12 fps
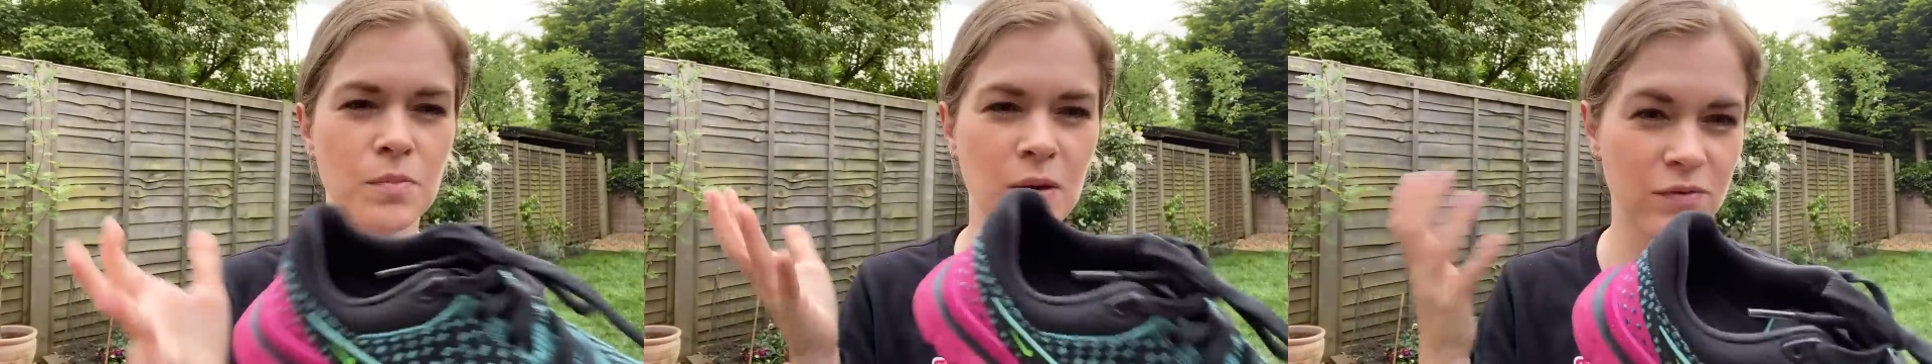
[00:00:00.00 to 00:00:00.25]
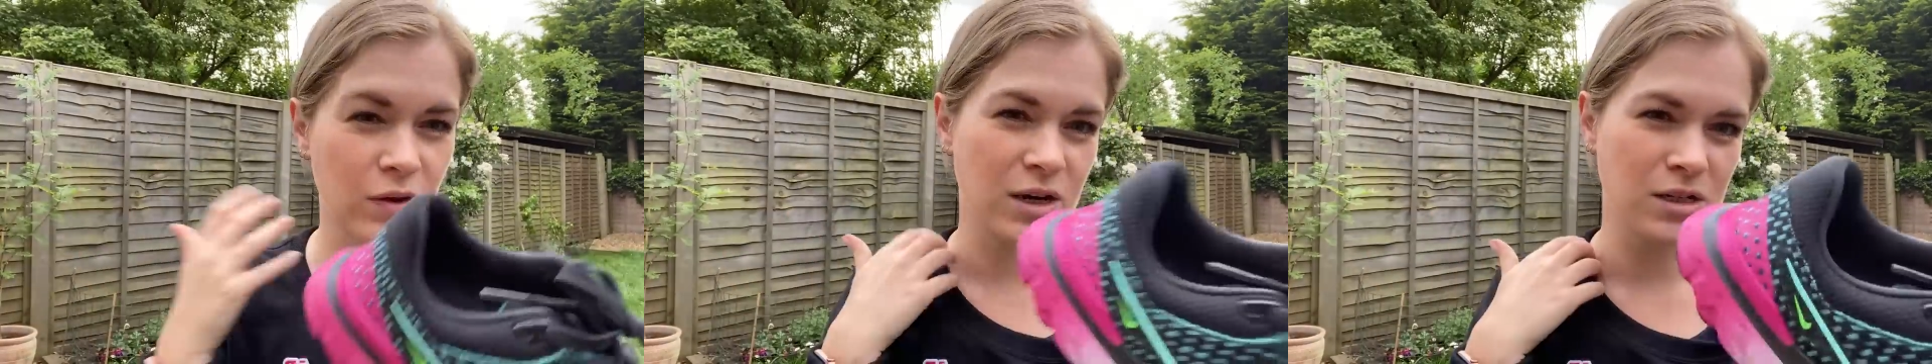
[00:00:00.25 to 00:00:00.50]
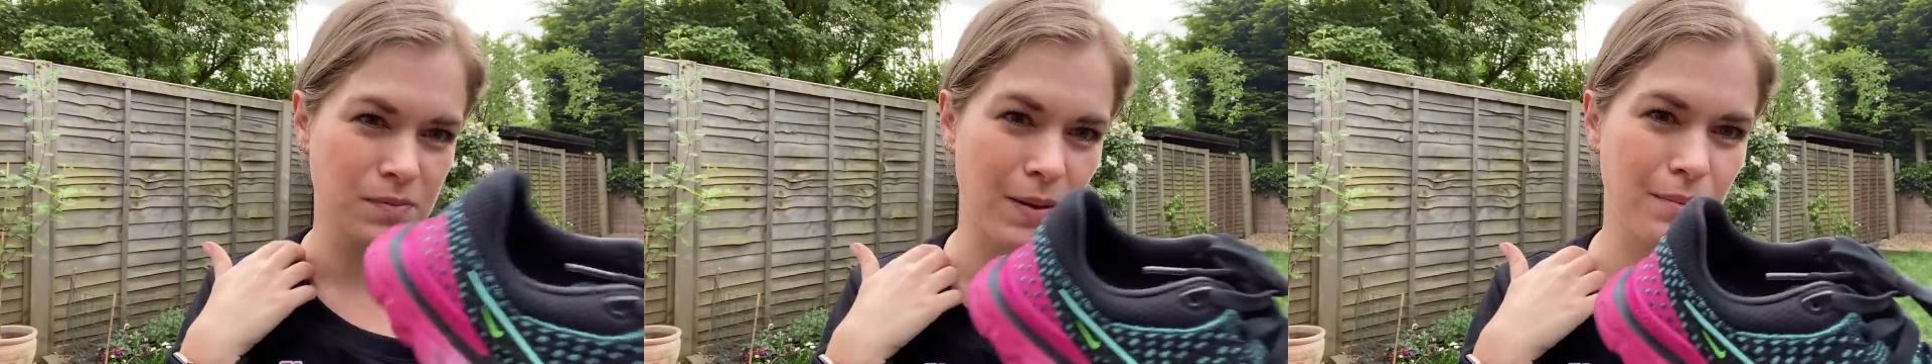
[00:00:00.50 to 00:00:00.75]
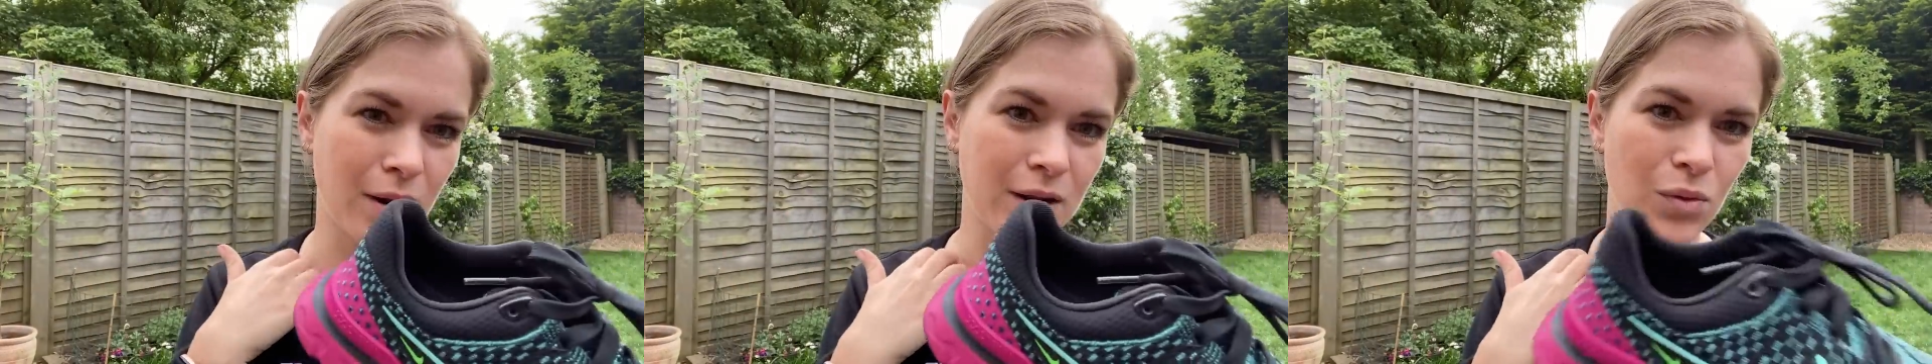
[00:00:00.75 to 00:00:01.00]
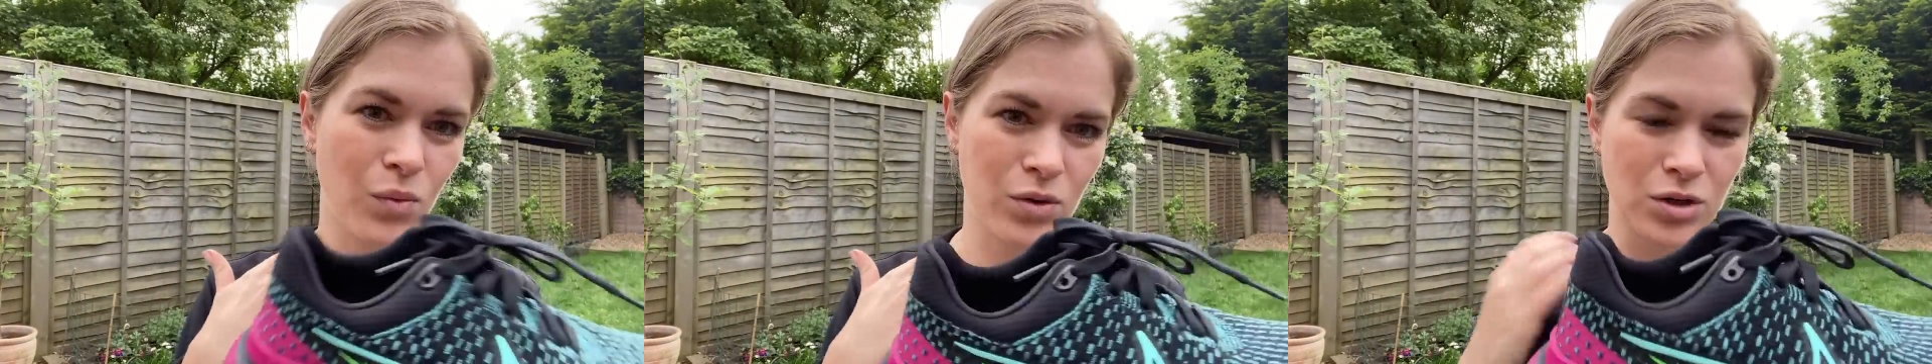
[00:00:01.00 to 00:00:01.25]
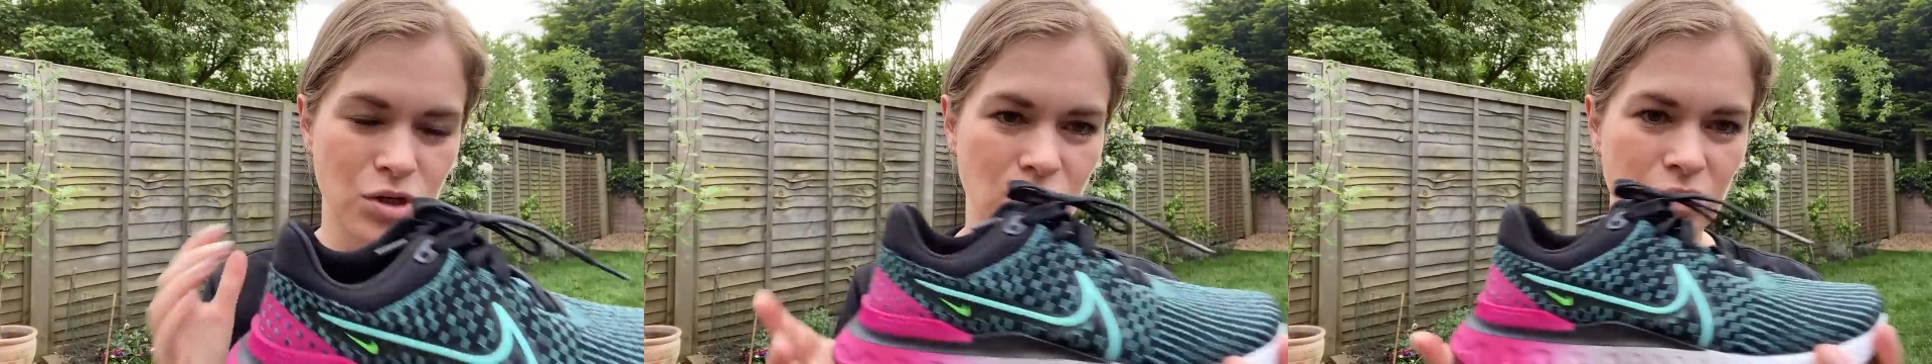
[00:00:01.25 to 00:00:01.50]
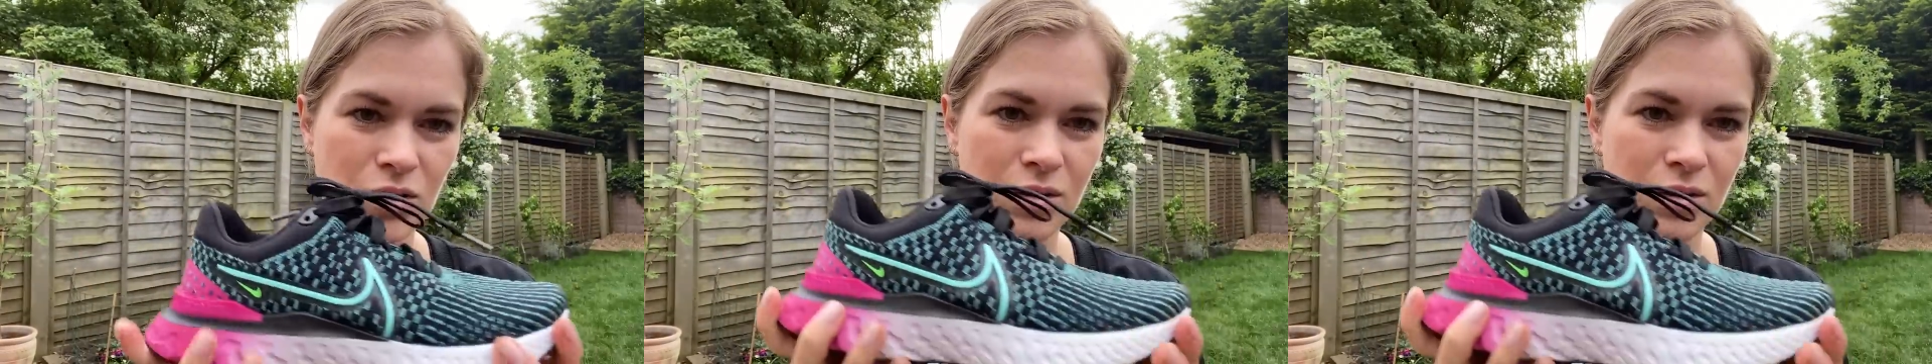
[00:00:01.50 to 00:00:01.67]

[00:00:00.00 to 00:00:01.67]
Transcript: But if you're going to spend money, you want a shoe that